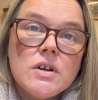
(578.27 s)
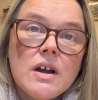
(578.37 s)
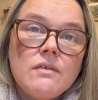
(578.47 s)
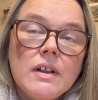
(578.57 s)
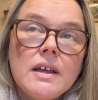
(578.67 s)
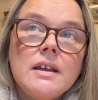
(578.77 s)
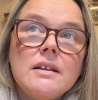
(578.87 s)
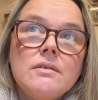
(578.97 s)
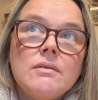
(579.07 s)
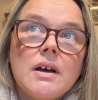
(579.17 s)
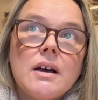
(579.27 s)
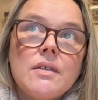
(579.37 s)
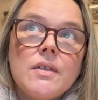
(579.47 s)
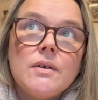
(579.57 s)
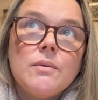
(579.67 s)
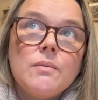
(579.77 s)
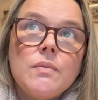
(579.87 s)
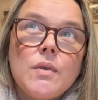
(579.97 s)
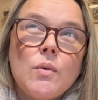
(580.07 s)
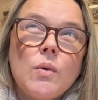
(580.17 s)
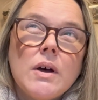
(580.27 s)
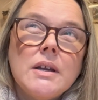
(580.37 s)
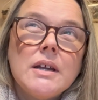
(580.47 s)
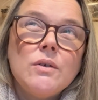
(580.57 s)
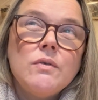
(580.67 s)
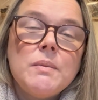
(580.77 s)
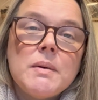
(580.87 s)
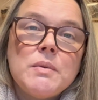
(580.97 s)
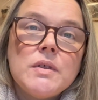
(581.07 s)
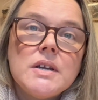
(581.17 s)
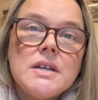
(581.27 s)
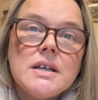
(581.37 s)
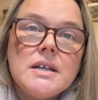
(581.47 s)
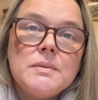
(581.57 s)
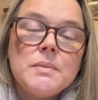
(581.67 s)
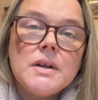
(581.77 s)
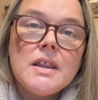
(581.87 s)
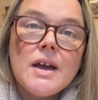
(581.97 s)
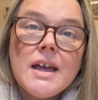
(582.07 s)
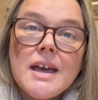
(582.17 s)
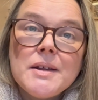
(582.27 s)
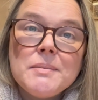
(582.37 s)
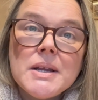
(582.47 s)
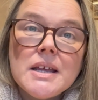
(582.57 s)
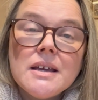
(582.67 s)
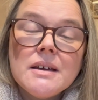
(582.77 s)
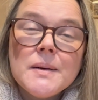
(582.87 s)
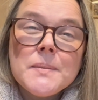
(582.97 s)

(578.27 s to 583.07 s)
I really, uh, the, the one, I don't remember the date, but I had a mini